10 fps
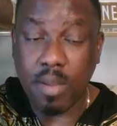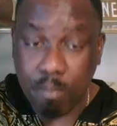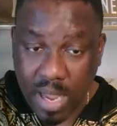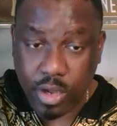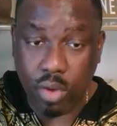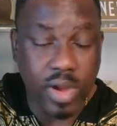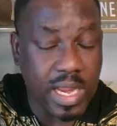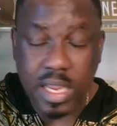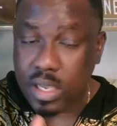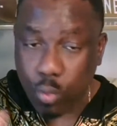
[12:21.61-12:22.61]

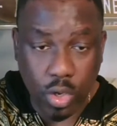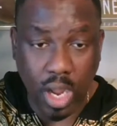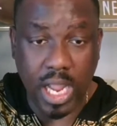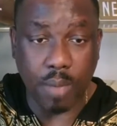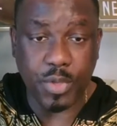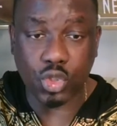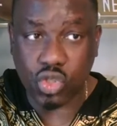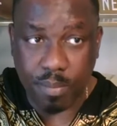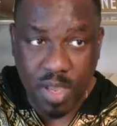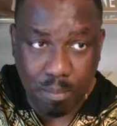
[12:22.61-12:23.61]
Mercury will not help you.
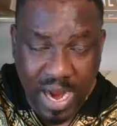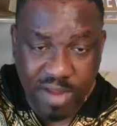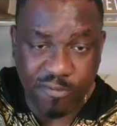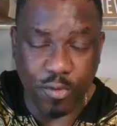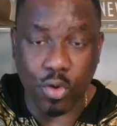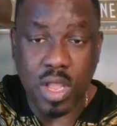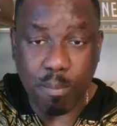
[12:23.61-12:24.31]
So be mindful.